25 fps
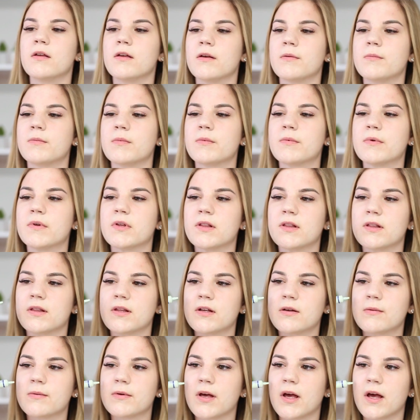gonna put a
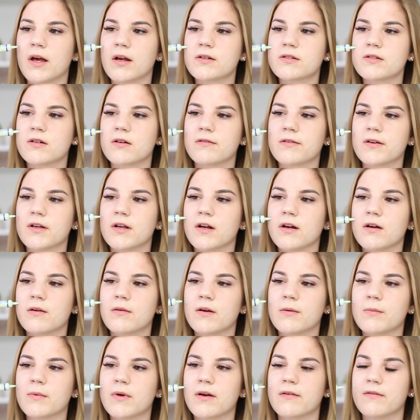little bit extra over here
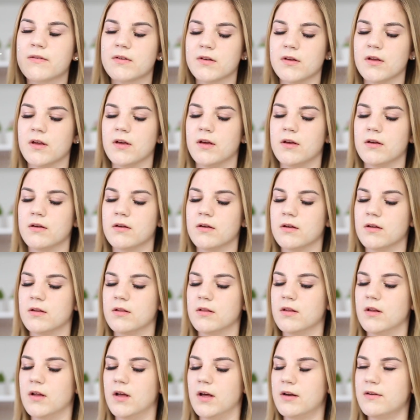while I'm having a
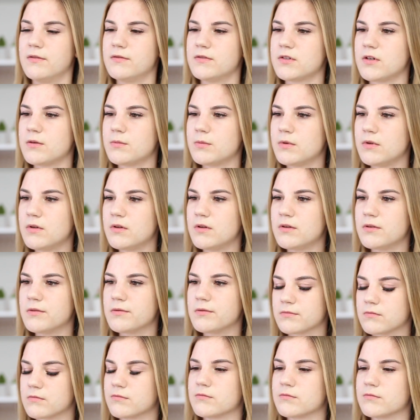lot of trouble